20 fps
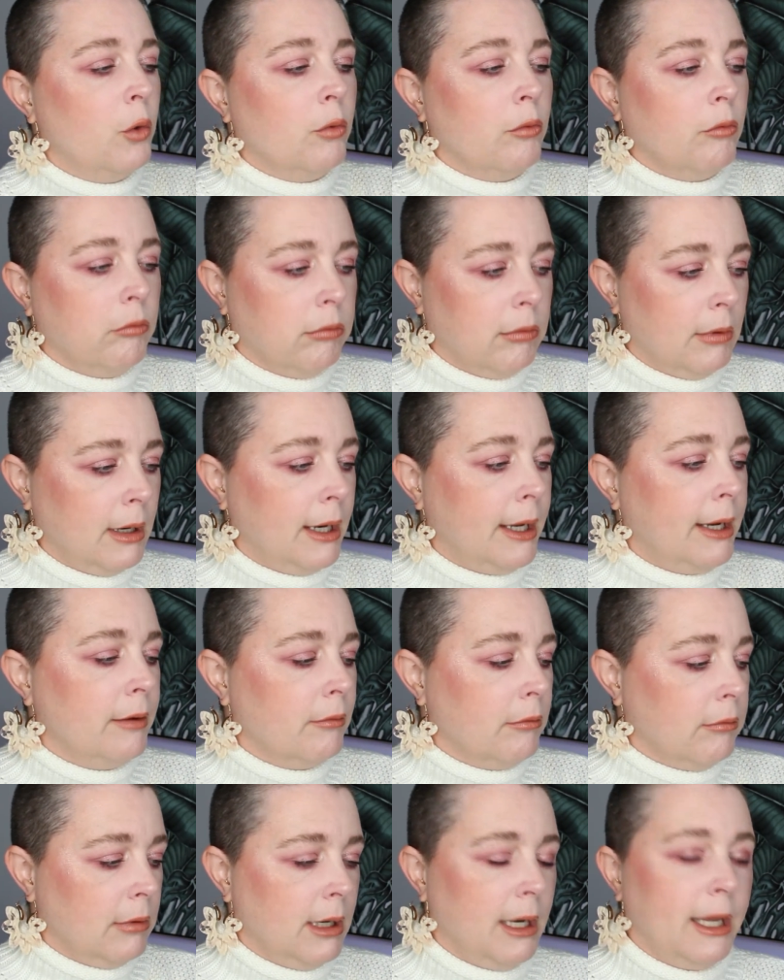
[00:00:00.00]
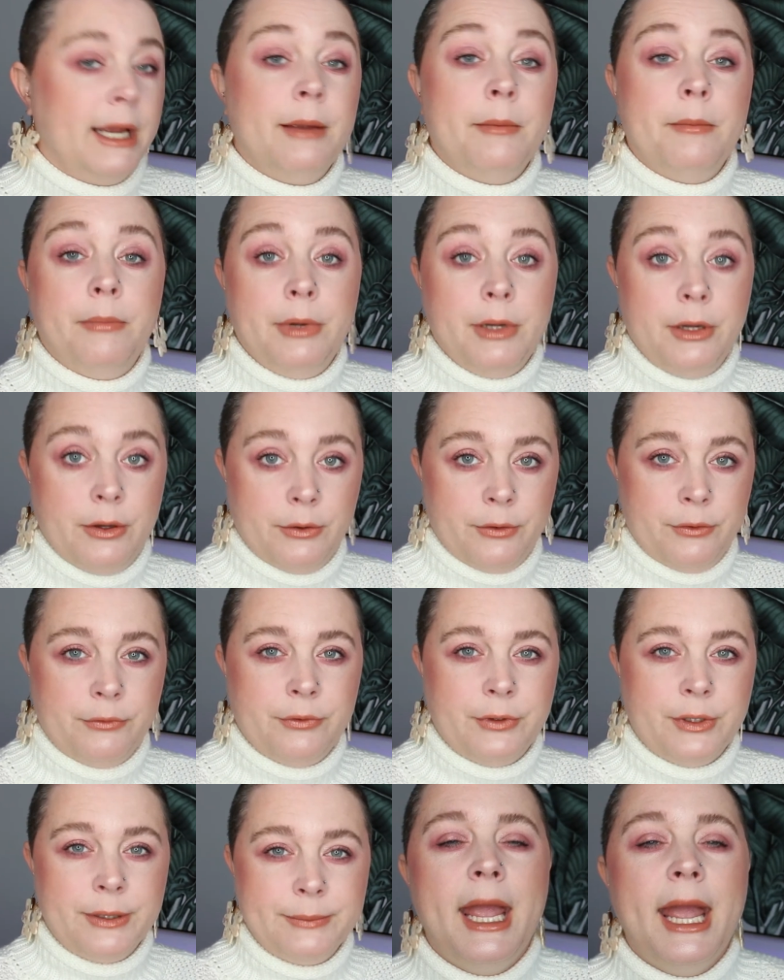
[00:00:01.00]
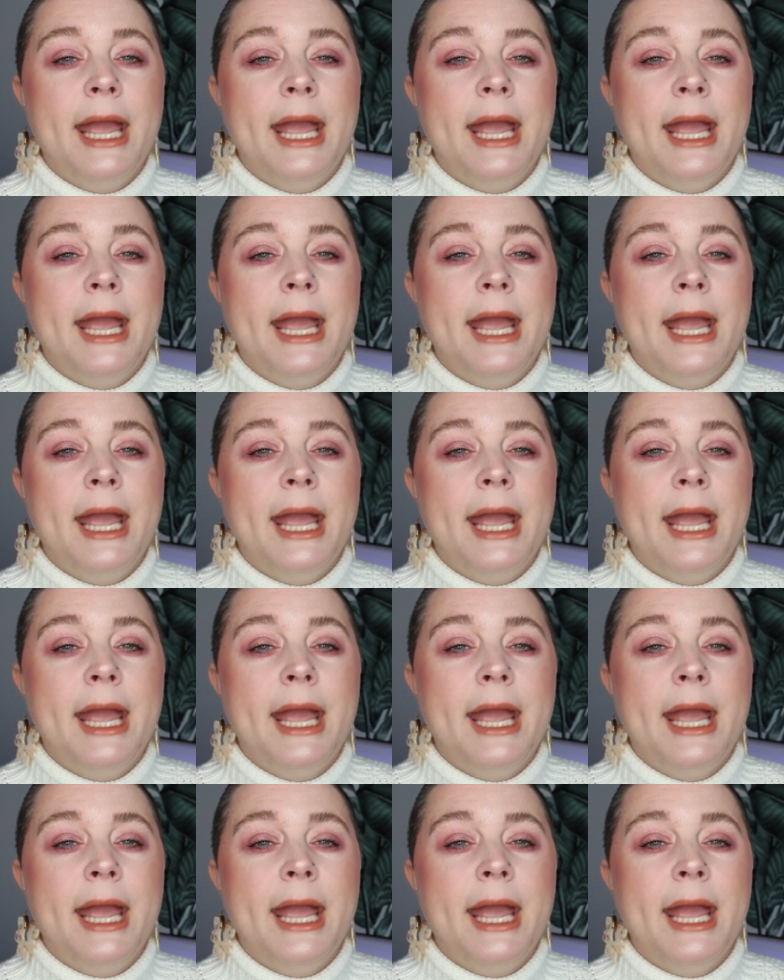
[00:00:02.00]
Really beautiful.